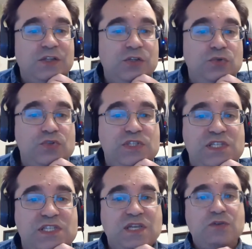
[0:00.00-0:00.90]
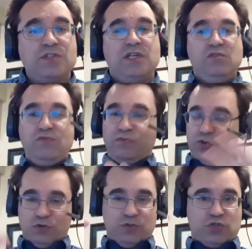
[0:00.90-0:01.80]
to use the skills that you've
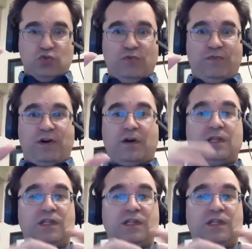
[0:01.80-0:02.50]
learned so far